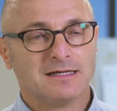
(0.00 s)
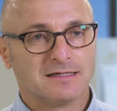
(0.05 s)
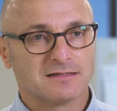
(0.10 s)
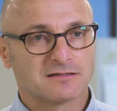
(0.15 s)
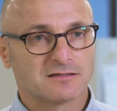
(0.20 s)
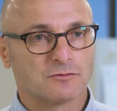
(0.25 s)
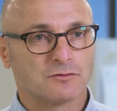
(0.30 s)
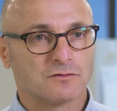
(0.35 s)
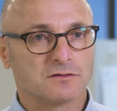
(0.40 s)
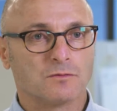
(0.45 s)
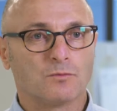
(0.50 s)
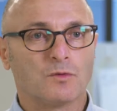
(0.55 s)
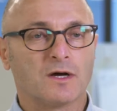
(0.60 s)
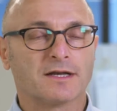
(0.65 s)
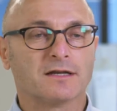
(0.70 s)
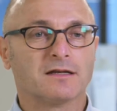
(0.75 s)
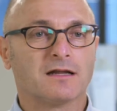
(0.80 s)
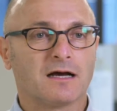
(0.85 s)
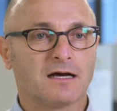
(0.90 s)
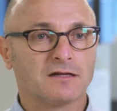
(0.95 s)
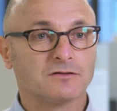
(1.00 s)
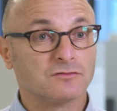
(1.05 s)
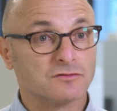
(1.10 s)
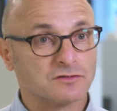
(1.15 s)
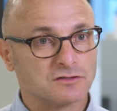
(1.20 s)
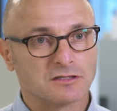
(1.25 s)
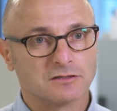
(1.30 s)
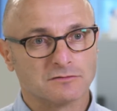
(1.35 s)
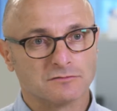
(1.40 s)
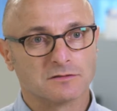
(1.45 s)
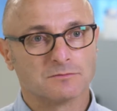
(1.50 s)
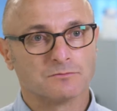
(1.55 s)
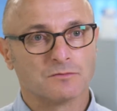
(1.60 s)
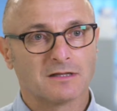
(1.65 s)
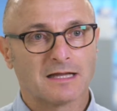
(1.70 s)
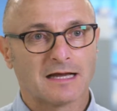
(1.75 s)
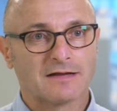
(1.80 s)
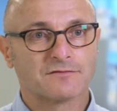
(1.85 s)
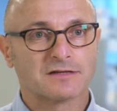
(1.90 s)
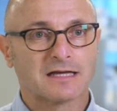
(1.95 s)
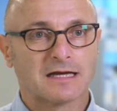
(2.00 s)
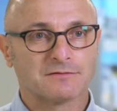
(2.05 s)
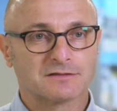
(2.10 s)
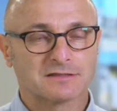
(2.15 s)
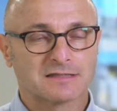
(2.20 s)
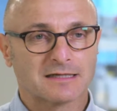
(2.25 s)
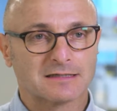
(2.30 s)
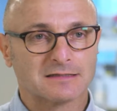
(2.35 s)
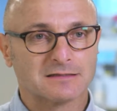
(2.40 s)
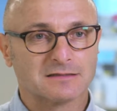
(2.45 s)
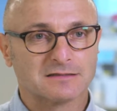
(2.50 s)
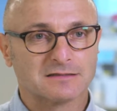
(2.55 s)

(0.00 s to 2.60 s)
it's thought that 1 in 100 children will have Kawasaki